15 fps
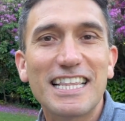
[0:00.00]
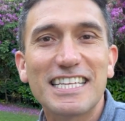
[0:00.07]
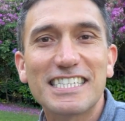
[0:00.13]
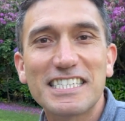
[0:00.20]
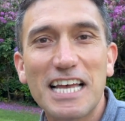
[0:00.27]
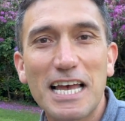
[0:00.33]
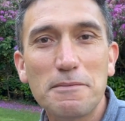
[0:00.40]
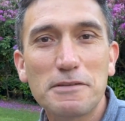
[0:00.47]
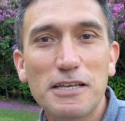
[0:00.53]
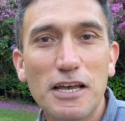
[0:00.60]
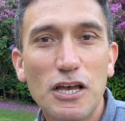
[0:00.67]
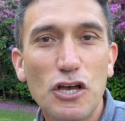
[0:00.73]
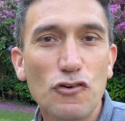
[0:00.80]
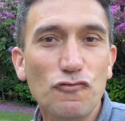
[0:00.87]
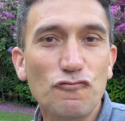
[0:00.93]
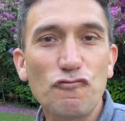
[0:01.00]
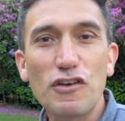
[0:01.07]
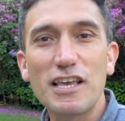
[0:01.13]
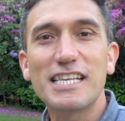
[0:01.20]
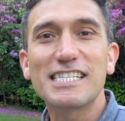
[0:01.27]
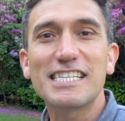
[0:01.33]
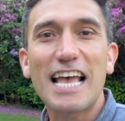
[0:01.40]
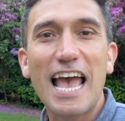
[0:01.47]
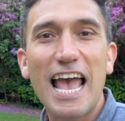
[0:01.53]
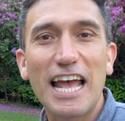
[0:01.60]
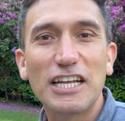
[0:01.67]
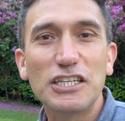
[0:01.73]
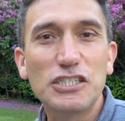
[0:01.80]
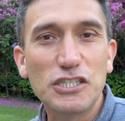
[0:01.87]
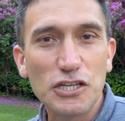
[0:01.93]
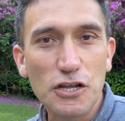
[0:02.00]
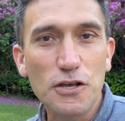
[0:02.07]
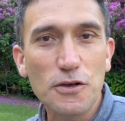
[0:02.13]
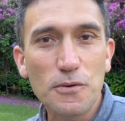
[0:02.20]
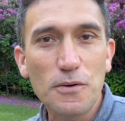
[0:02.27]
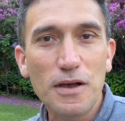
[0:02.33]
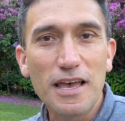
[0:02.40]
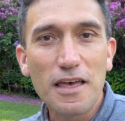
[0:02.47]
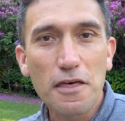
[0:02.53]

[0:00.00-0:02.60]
It's time to reset and do